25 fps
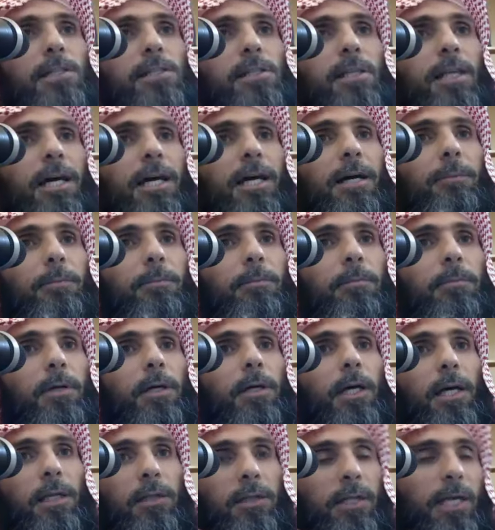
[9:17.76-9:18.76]
Islam
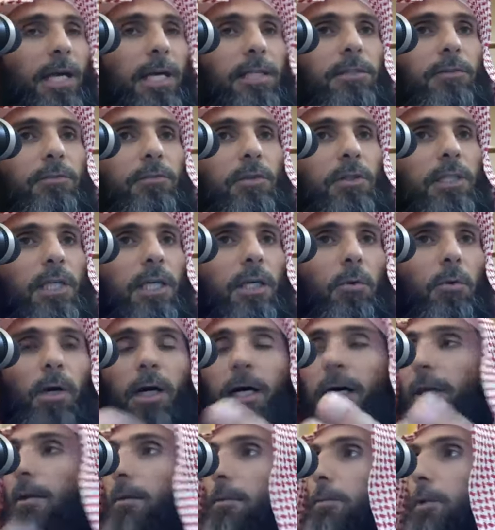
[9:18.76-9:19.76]
at the end of the day.
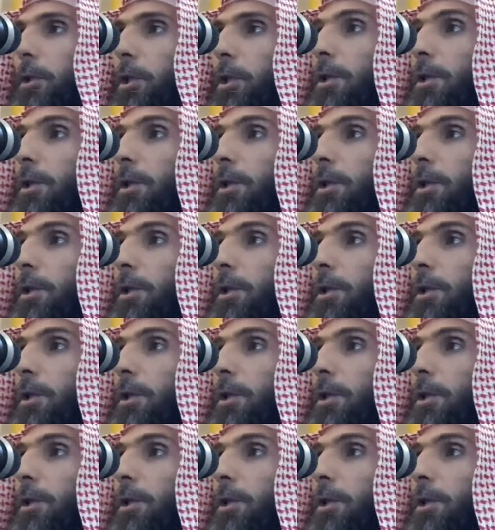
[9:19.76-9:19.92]
Why?